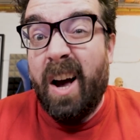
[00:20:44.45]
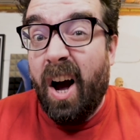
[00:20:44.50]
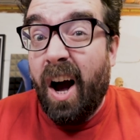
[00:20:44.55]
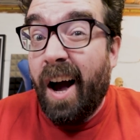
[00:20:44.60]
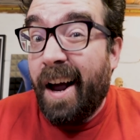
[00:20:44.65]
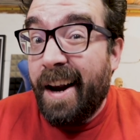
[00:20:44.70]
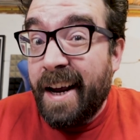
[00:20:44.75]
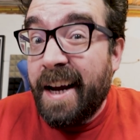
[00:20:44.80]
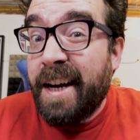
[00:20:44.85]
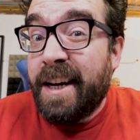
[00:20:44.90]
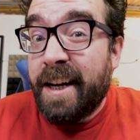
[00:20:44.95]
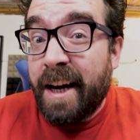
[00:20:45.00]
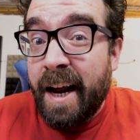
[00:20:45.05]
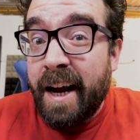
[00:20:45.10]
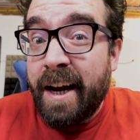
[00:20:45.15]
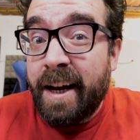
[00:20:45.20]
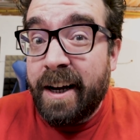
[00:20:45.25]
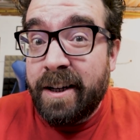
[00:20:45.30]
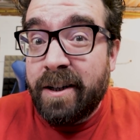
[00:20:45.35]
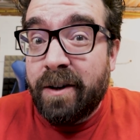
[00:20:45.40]
I needed
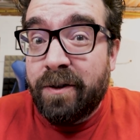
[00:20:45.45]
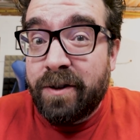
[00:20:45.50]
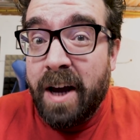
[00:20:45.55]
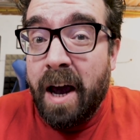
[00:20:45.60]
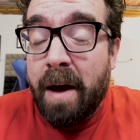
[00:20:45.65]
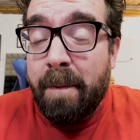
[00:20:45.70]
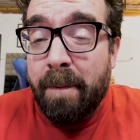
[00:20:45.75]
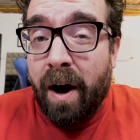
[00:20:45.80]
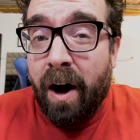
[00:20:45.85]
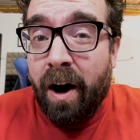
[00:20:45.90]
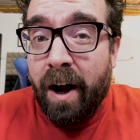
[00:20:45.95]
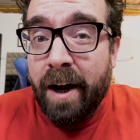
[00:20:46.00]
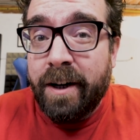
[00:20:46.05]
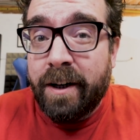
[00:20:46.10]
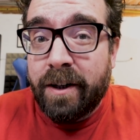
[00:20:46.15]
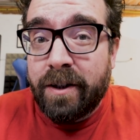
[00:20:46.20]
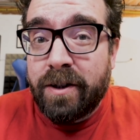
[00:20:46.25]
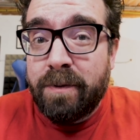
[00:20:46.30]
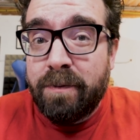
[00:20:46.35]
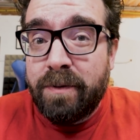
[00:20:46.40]
it because I was getting behind
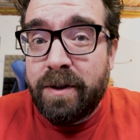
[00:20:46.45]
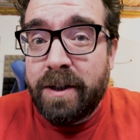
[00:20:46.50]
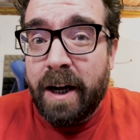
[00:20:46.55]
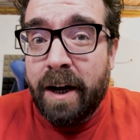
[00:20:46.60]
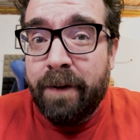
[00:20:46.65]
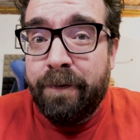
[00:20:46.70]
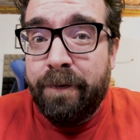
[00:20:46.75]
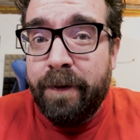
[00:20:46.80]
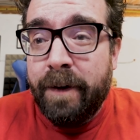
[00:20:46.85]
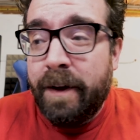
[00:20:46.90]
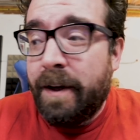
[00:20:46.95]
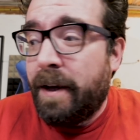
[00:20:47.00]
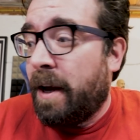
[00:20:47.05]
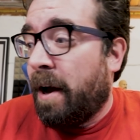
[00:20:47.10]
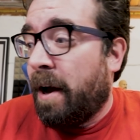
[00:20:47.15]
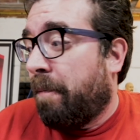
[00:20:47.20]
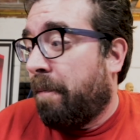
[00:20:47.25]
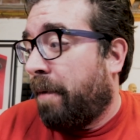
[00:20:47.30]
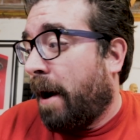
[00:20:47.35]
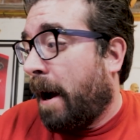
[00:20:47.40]
on some stuff,
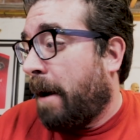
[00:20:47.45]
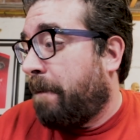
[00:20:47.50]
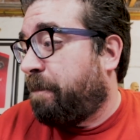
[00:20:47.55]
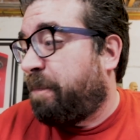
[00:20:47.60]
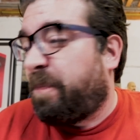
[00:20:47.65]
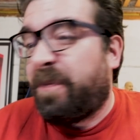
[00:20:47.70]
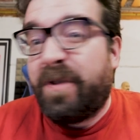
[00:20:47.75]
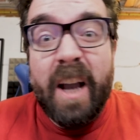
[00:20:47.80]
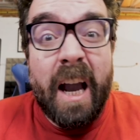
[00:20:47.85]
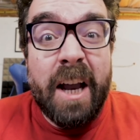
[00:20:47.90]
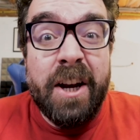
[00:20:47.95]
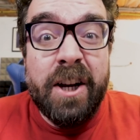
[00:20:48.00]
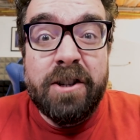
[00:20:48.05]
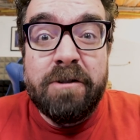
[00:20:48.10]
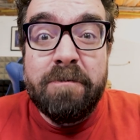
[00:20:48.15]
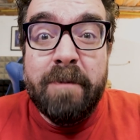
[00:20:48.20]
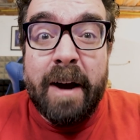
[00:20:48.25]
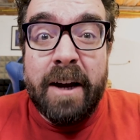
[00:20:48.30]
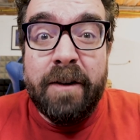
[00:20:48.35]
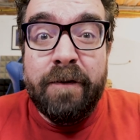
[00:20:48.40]
but it
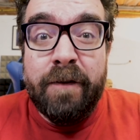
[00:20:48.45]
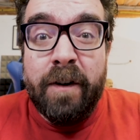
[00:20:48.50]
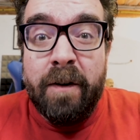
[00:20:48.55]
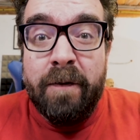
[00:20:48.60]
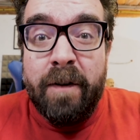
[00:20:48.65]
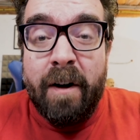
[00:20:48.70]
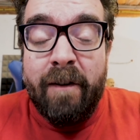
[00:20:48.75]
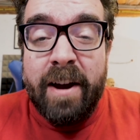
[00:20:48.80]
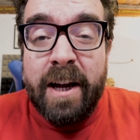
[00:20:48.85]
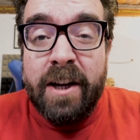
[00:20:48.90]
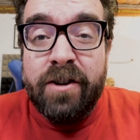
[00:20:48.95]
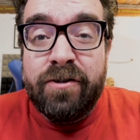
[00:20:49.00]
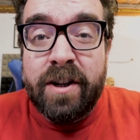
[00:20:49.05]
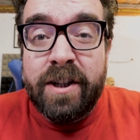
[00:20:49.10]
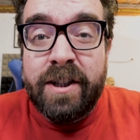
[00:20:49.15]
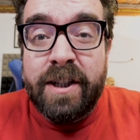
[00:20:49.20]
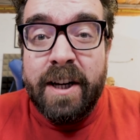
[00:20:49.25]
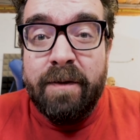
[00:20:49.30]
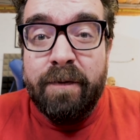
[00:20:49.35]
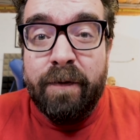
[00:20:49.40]
doesn't make for very
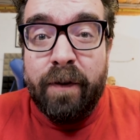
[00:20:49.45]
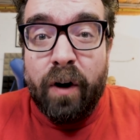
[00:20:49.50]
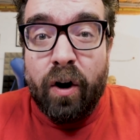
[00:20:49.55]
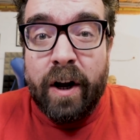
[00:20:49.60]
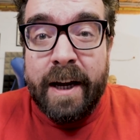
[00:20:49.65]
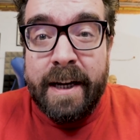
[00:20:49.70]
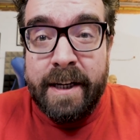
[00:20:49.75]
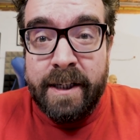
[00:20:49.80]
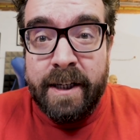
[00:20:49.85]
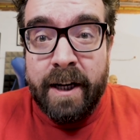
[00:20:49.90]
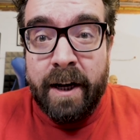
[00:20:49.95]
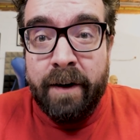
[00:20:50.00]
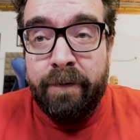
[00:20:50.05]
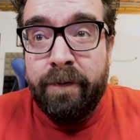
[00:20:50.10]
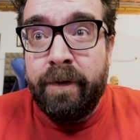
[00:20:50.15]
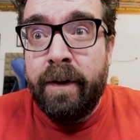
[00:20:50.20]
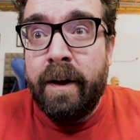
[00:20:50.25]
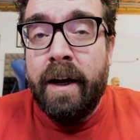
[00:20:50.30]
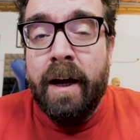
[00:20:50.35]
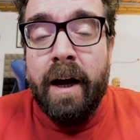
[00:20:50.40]
interesting vloggy
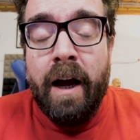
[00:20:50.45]
stuff.